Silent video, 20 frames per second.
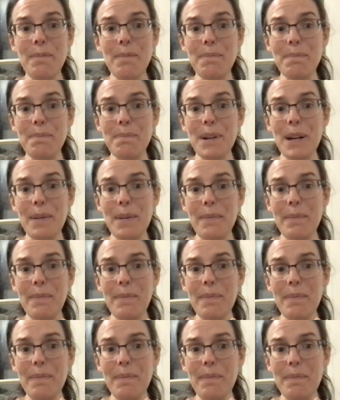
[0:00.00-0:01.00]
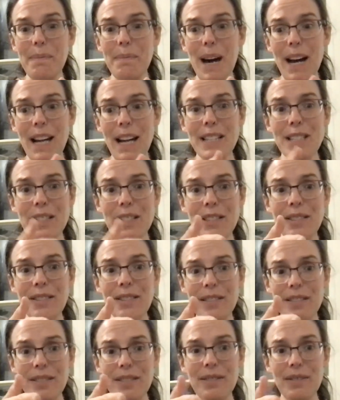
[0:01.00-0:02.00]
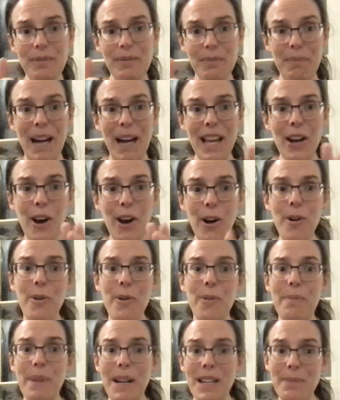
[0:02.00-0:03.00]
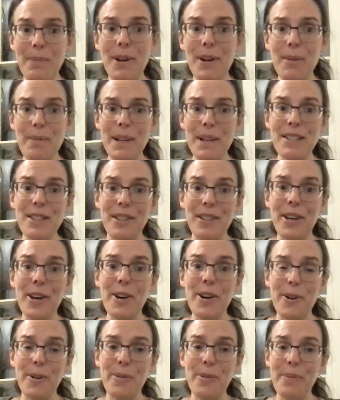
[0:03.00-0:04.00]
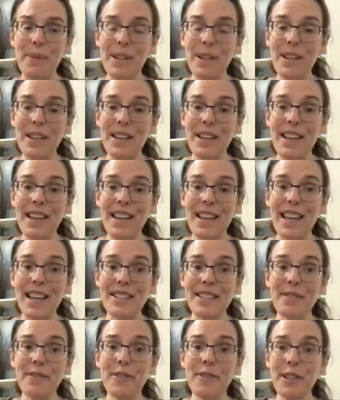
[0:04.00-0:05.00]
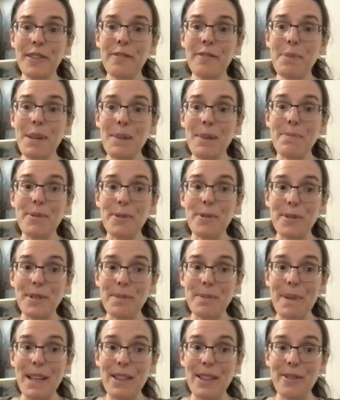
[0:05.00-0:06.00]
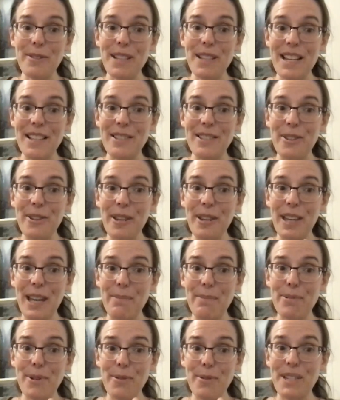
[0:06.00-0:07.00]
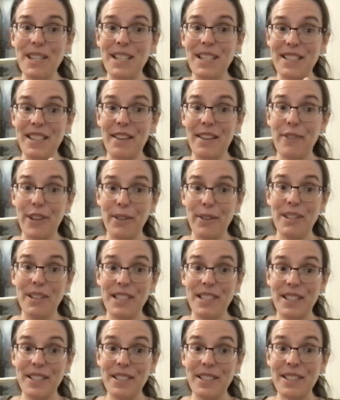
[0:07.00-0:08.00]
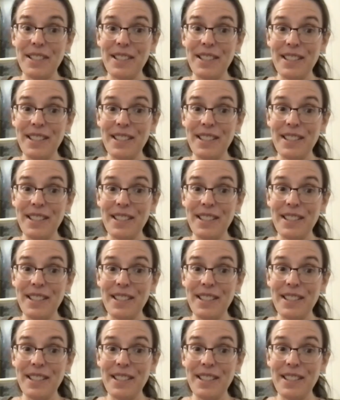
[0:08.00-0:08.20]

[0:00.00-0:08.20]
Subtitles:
But my home, my departmental home, is full of people who spend their days looking at proteins on viruses.